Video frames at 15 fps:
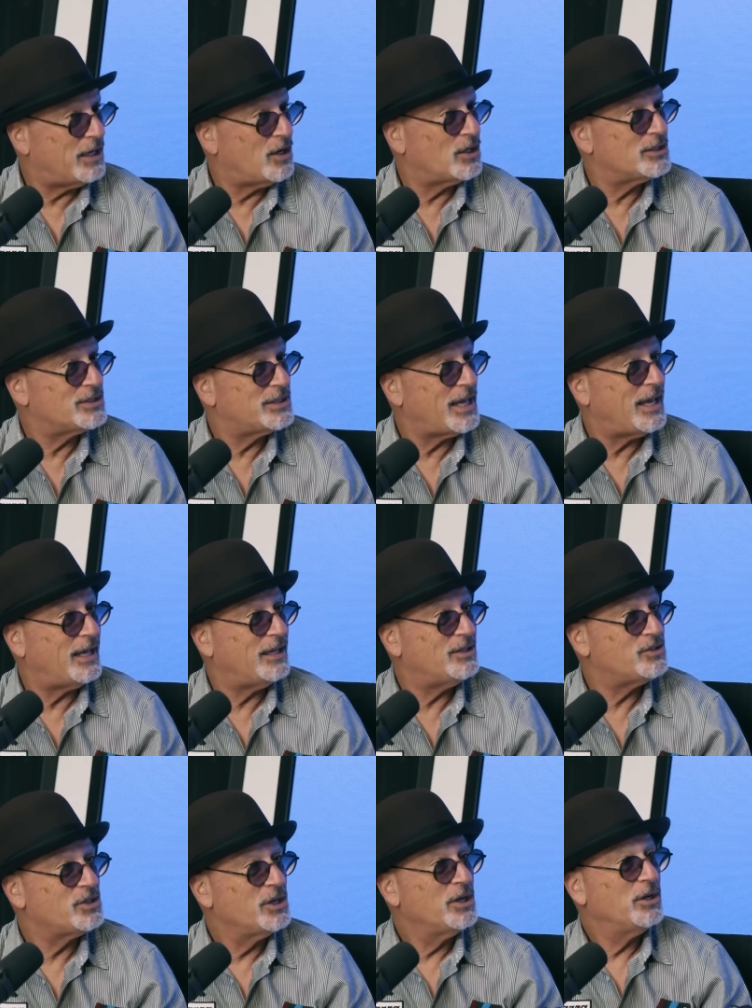on
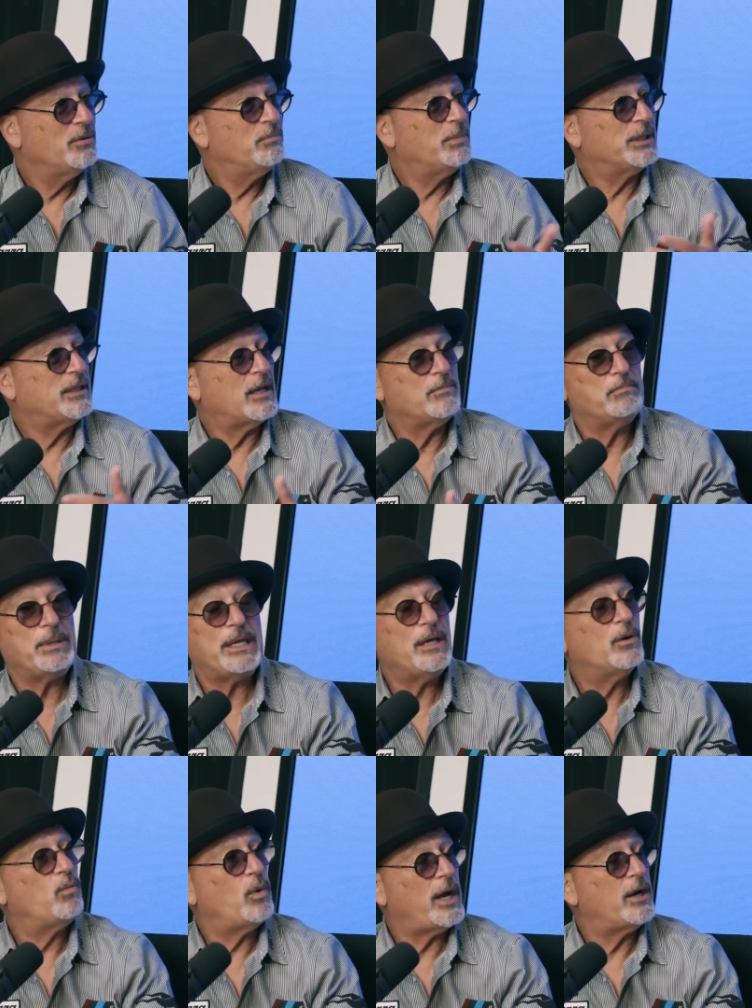stage, but then being
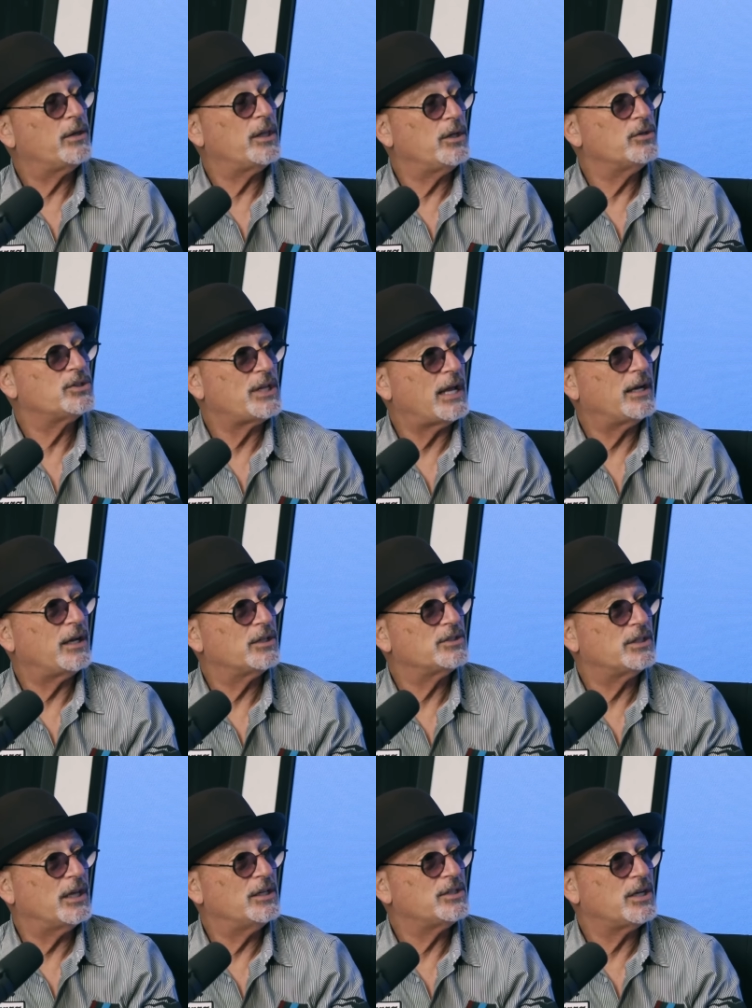aware that you're standing on
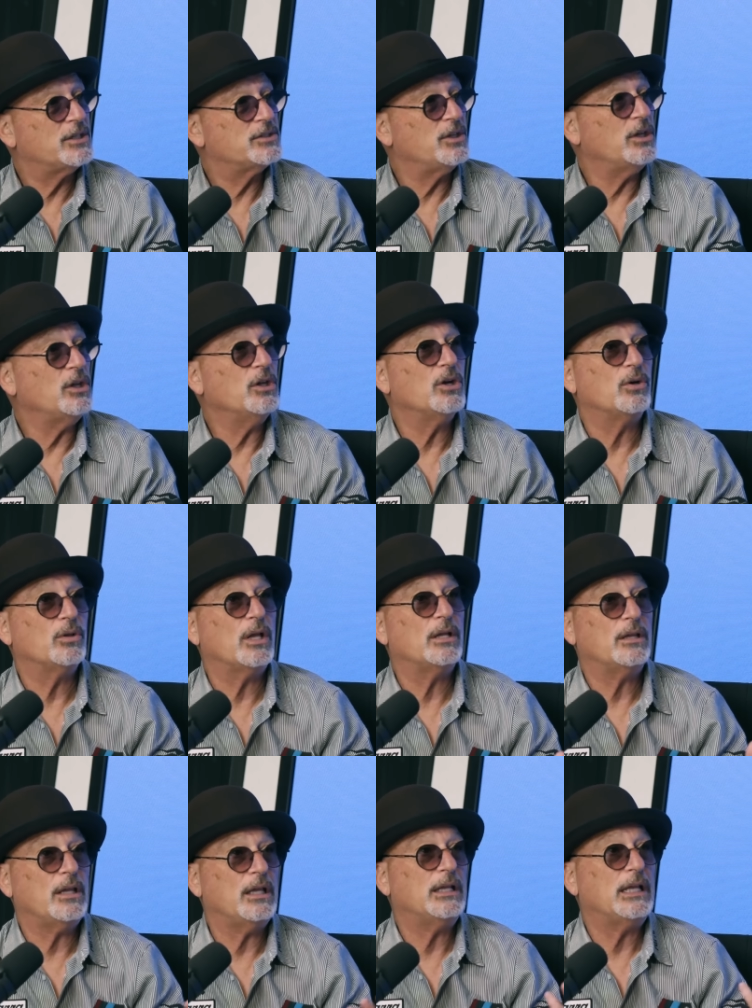stage, because, you know,
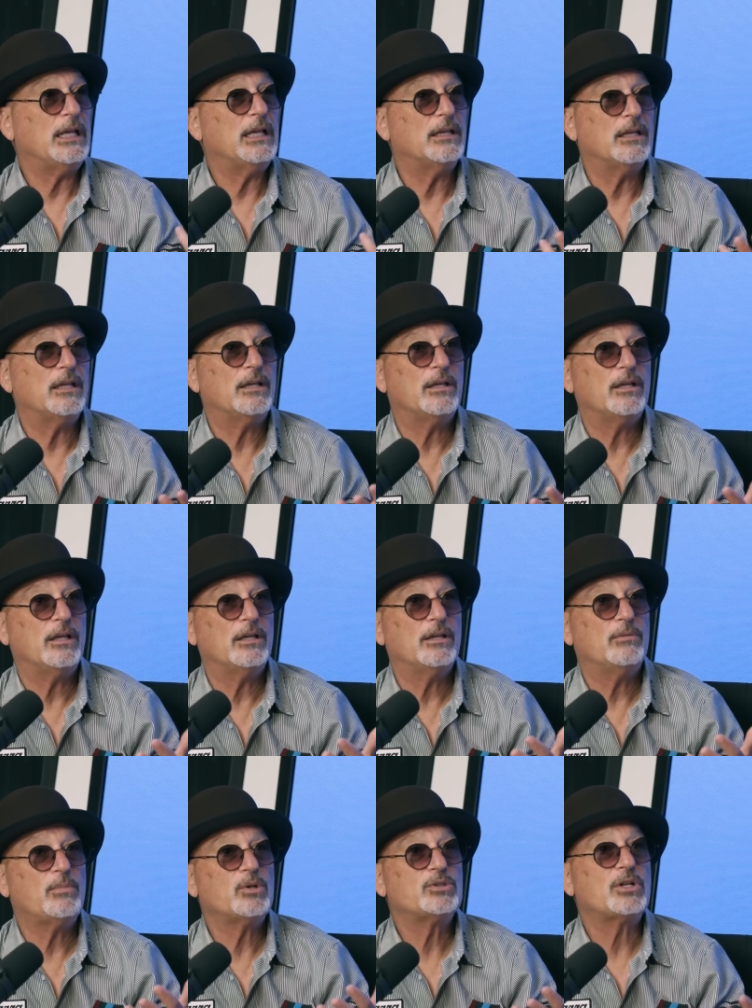in, in the in
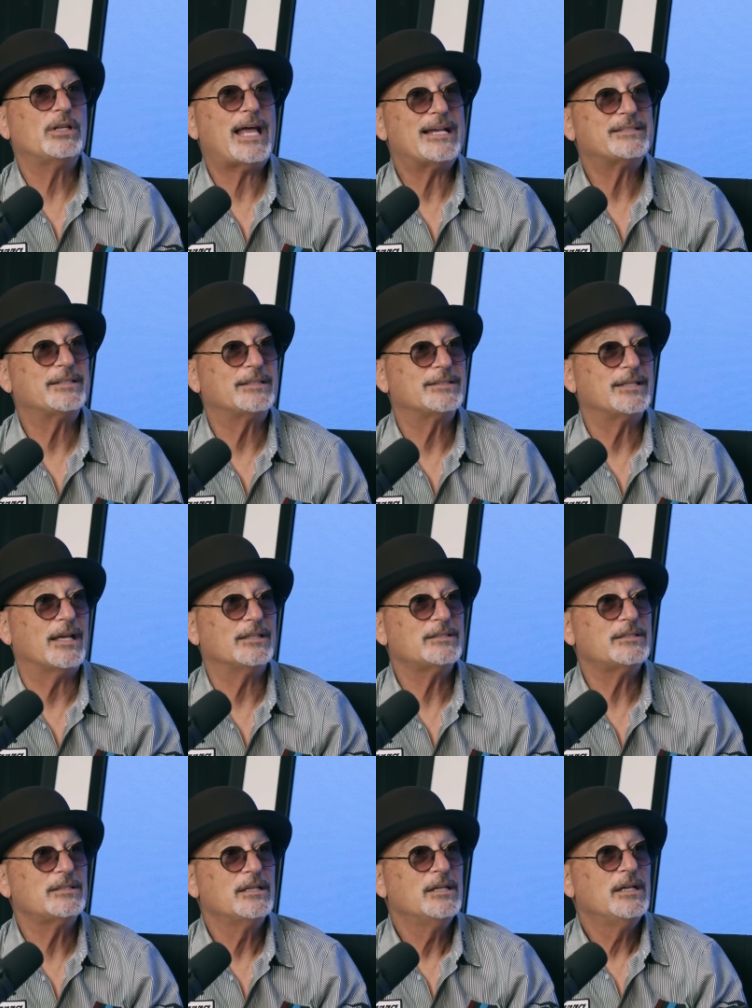the most classic
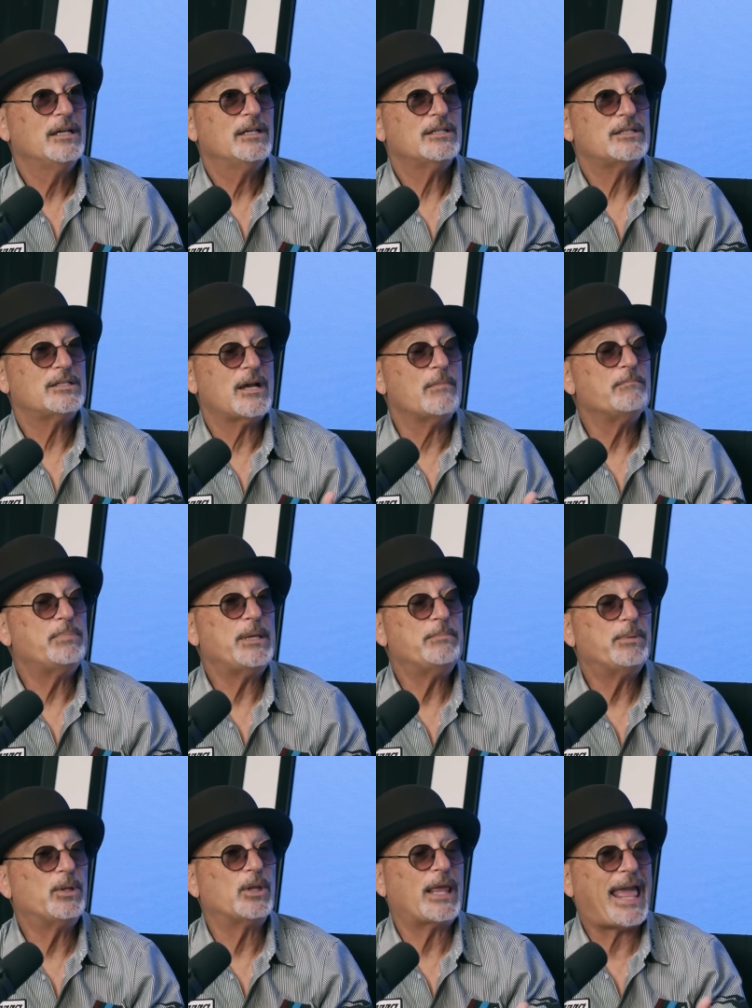sense, some
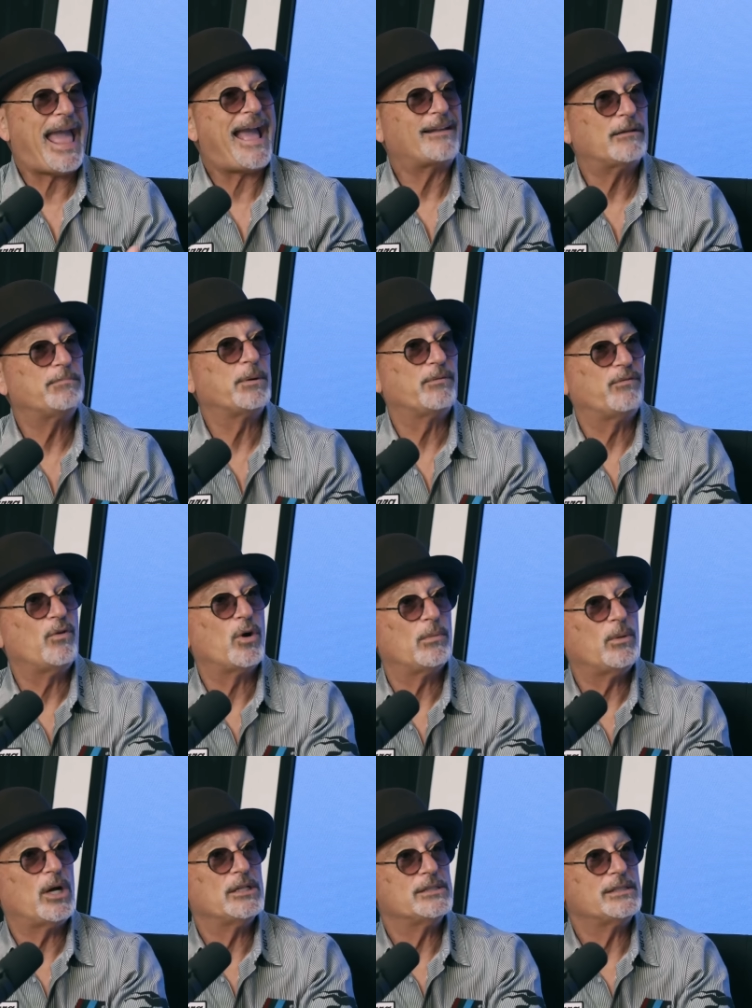people can't
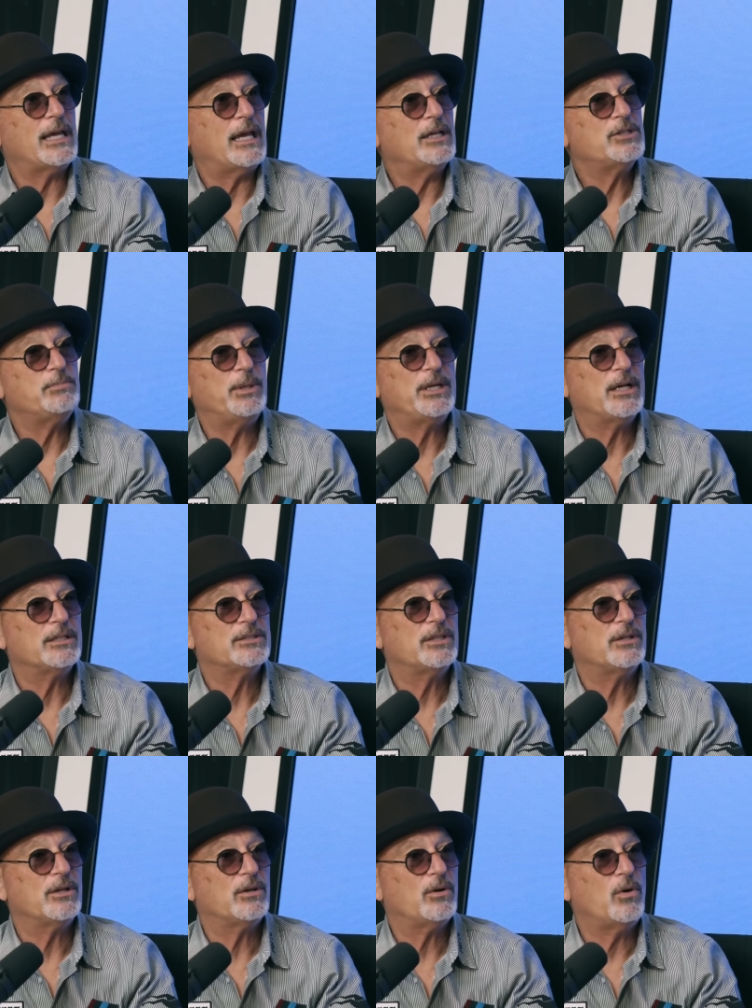perform on stage because
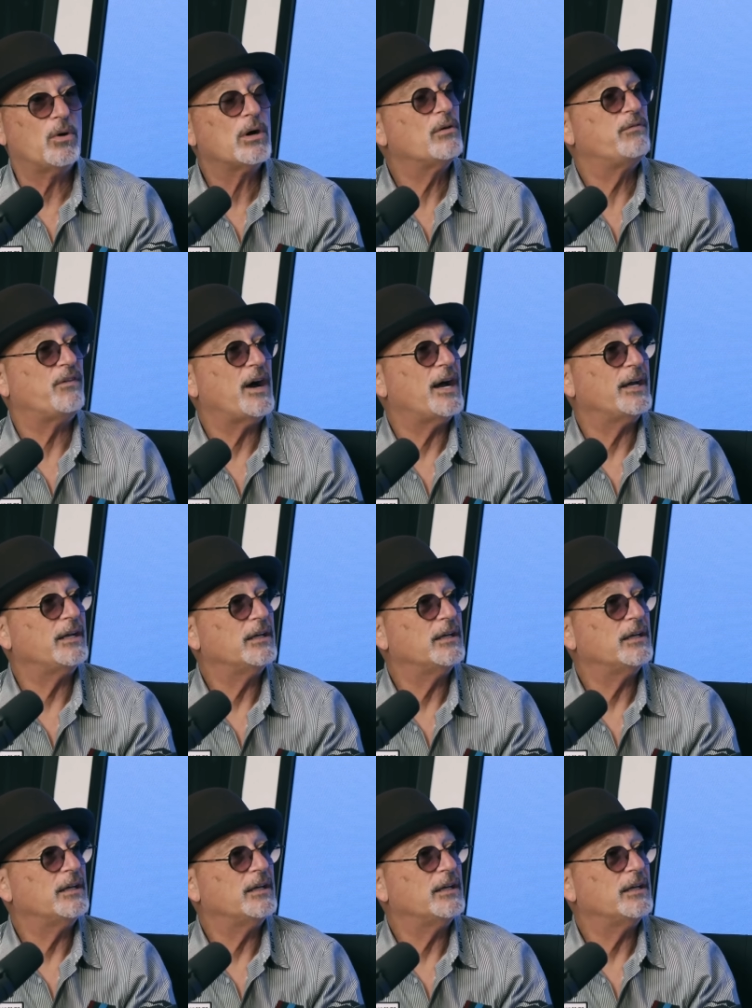they're horrified.